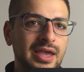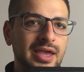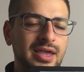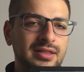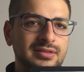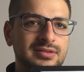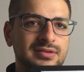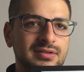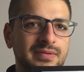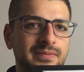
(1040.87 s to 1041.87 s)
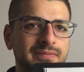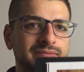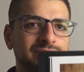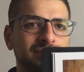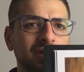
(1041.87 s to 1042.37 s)
And
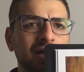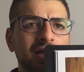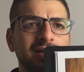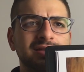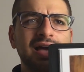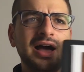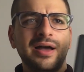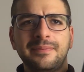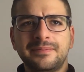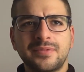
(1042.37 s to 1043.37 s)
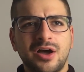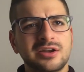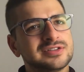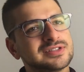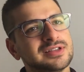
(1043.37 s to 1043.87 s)
yeah,
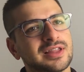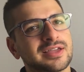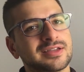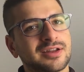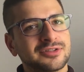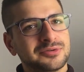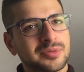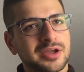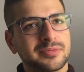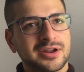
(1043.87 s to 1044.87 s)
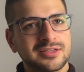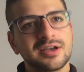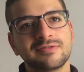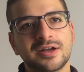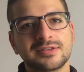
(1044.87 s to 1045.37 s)
honestly, like, not to brag, but I think
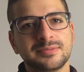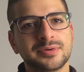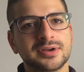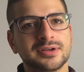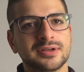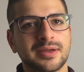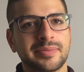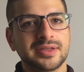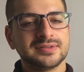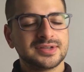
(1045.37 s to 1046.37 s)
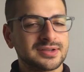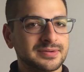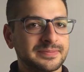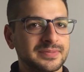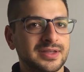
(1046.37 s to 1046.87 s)
I've gotten pretty good at painting,
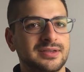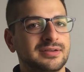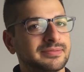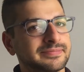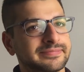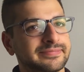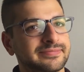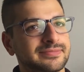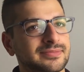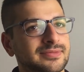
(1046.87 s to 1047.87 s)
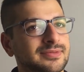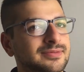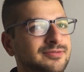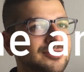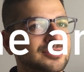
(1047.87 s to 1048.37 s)
like,
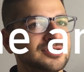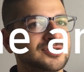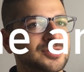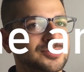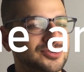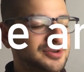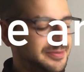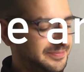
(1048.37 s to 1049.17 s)
full disclosure.